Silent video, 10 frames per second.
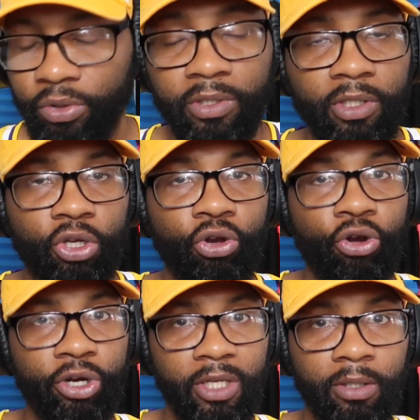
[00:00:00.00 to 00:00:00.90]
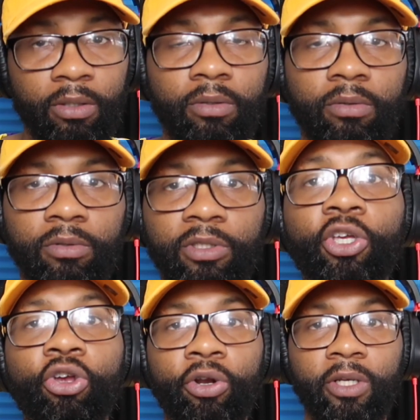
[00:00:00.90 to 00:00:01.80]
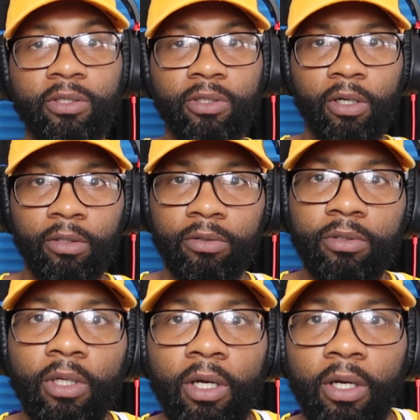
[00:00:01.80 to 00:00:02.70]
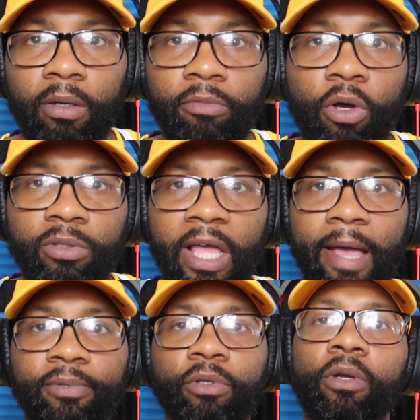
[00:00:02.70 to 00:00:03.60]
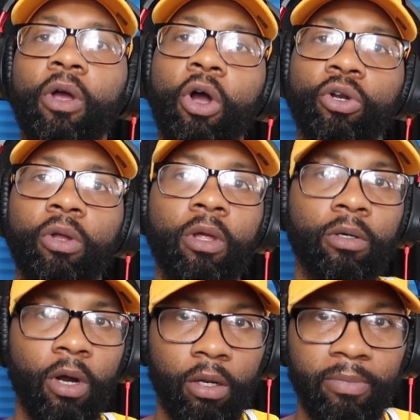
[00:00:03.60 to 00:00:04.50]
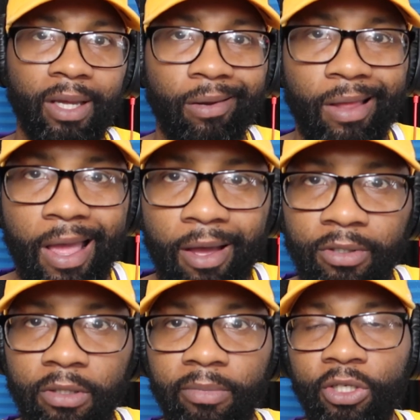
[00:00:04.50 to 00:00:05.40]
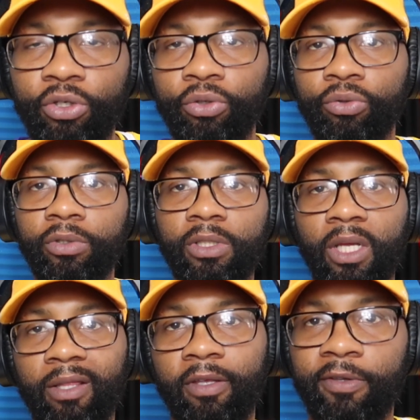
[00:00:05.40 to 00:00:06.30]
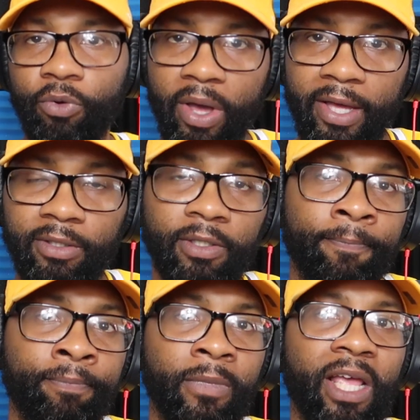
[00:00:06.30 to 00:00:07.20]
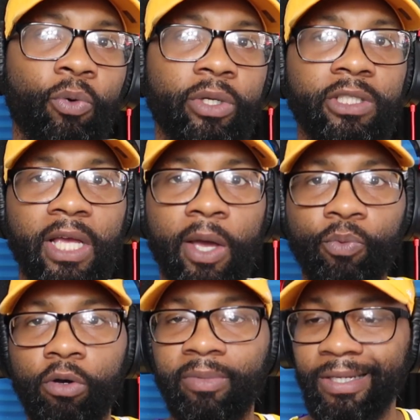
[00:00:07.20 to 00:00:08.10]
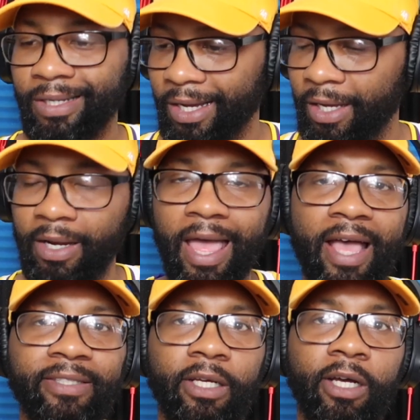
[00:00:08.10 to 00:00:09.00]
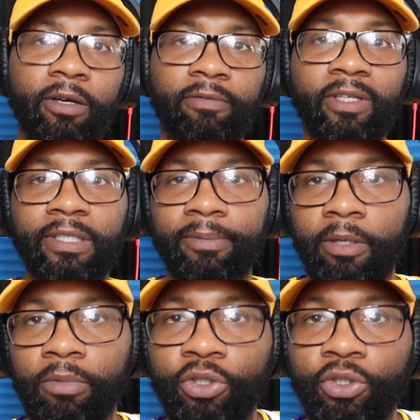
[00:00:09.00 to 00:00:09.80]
to security concerns, those apps are no longer going to be allowed to be used in the US. Now, WeChat will be done as of September